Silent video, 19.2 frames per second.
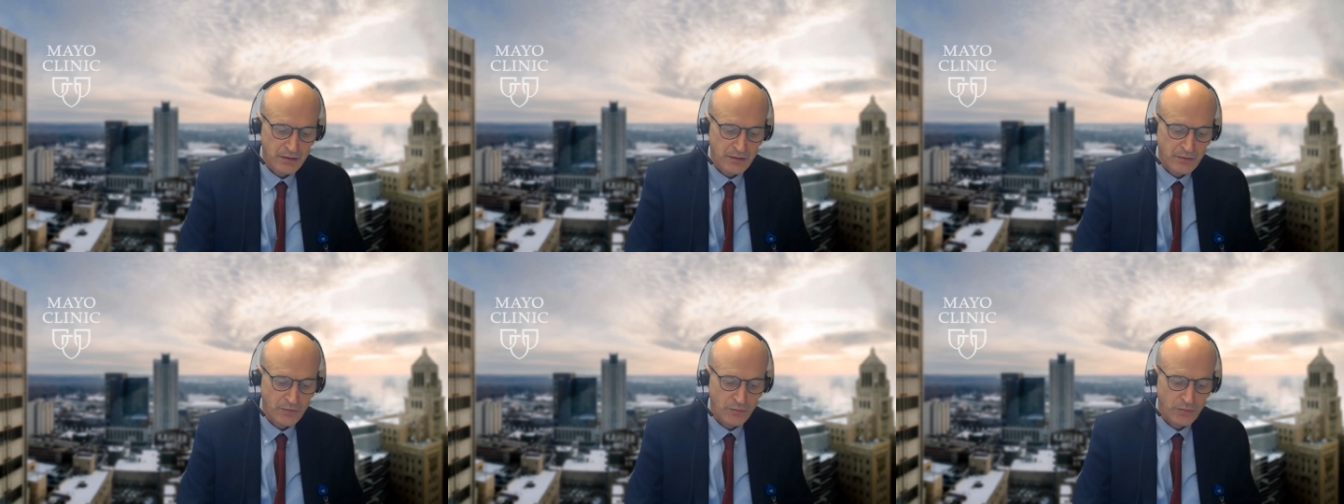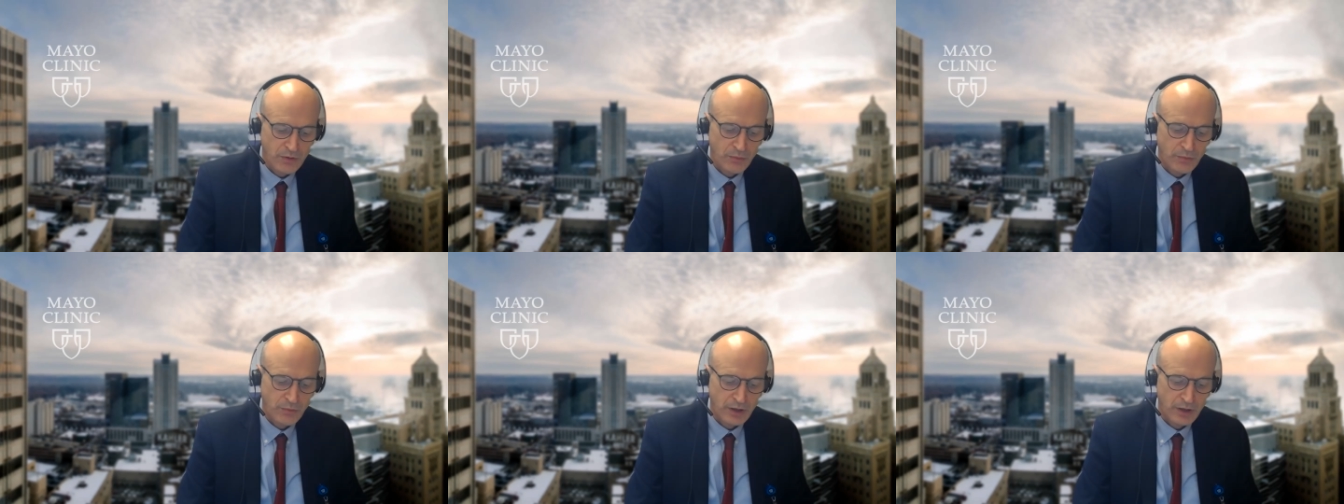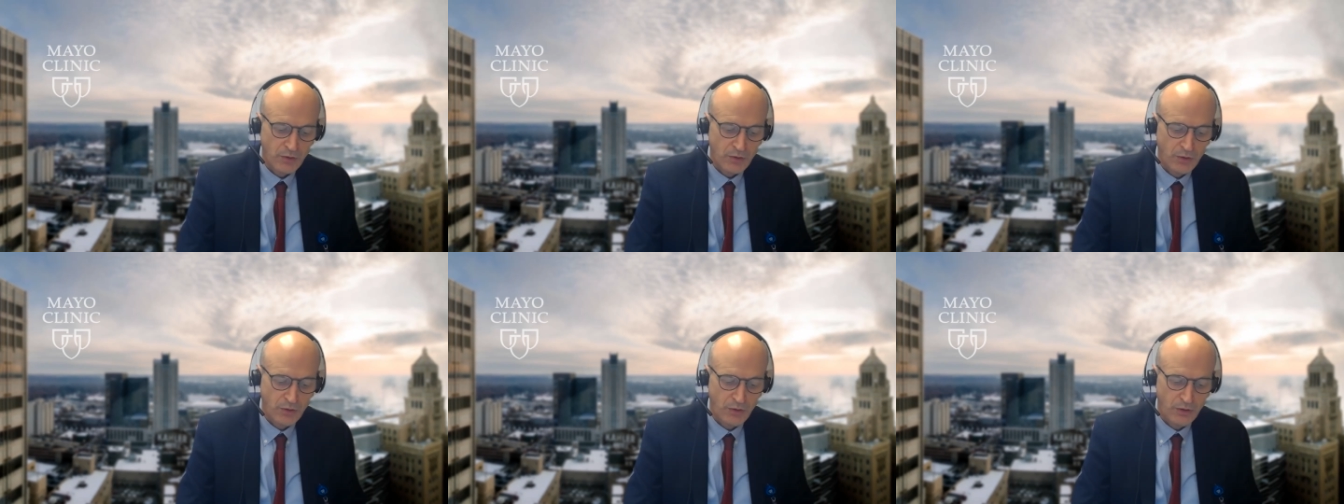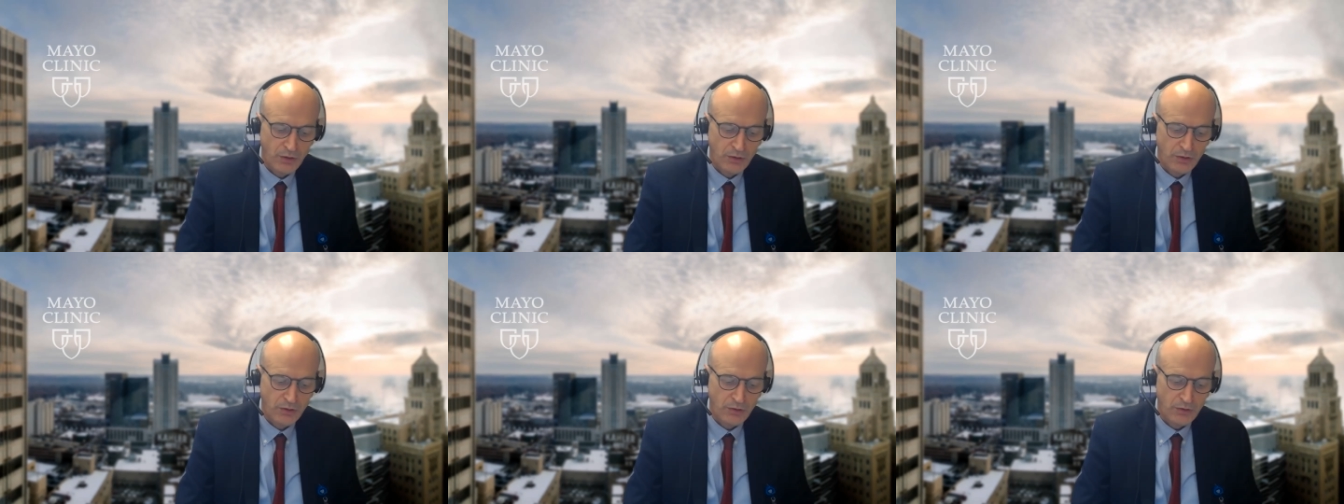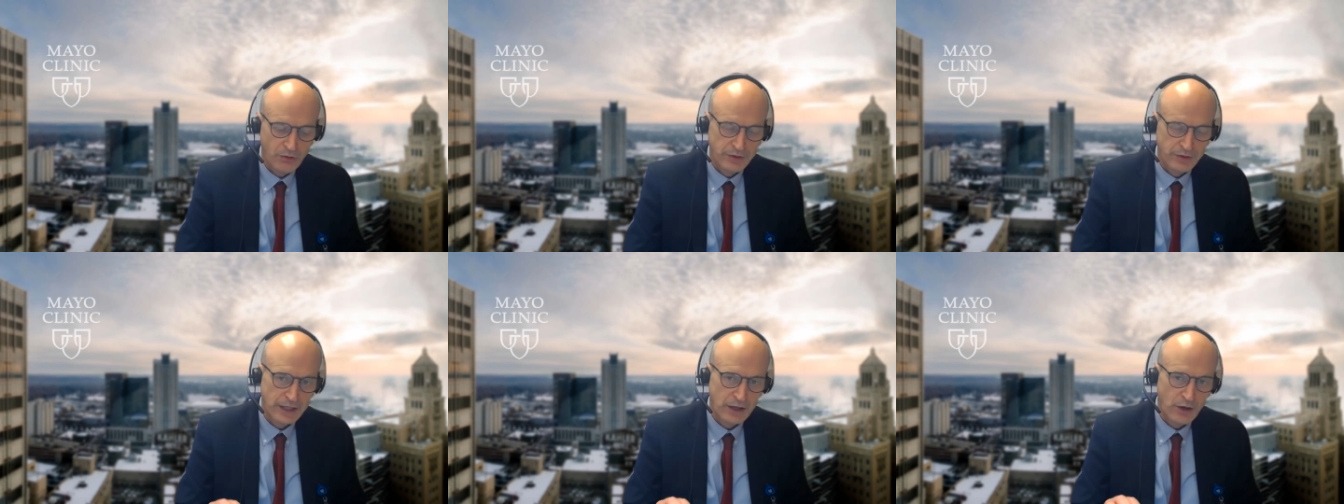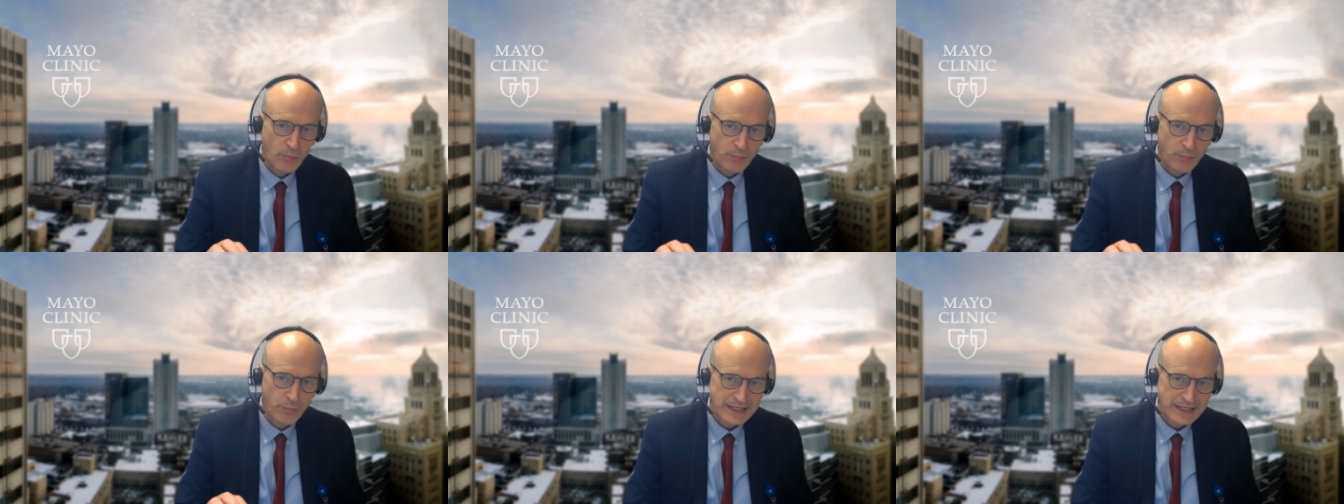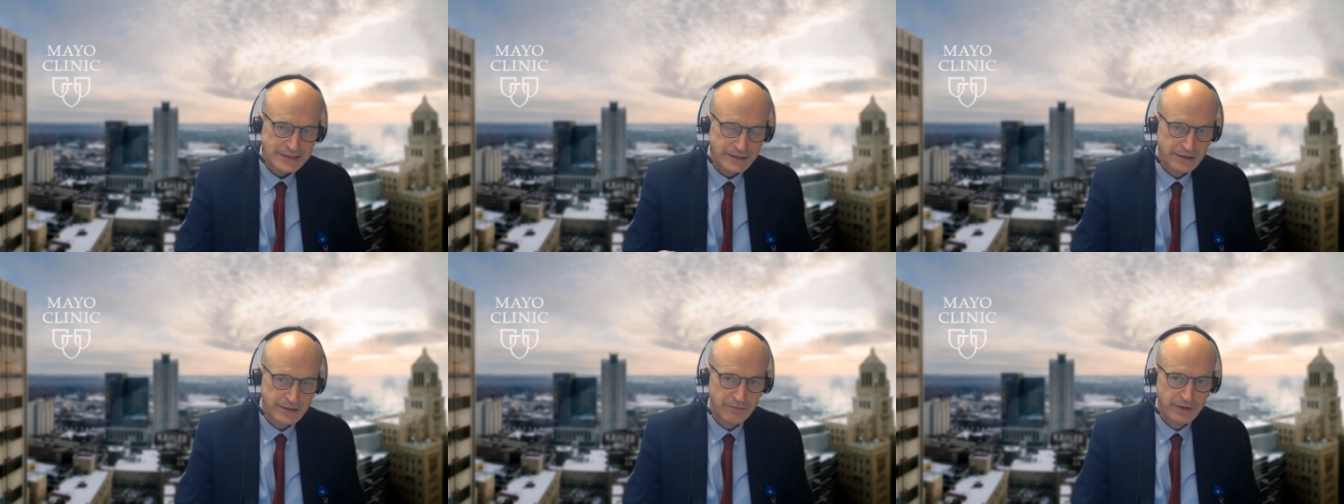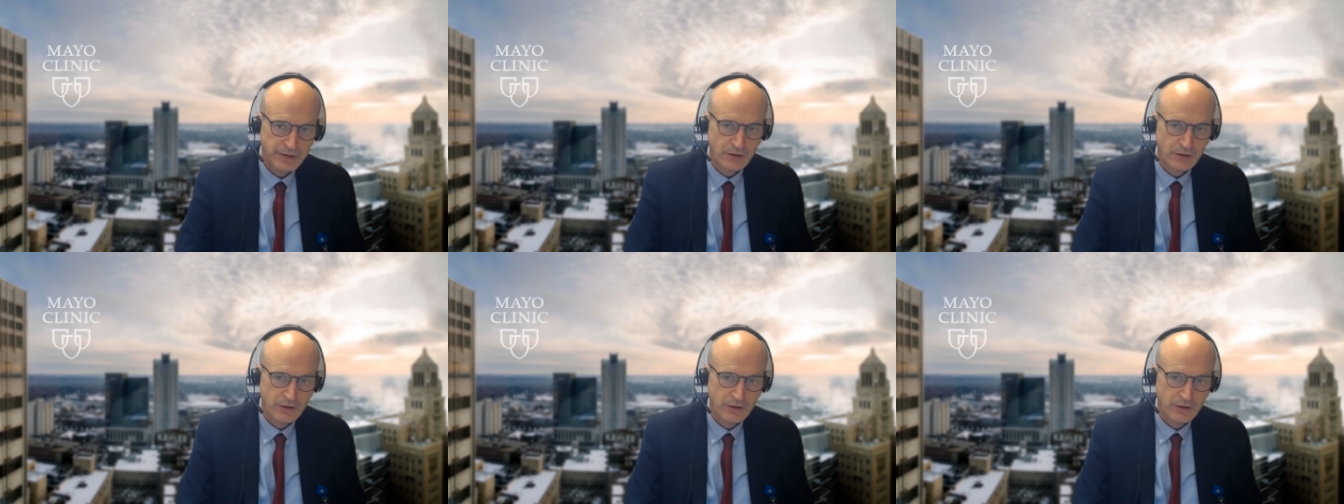what we call, or the complexity of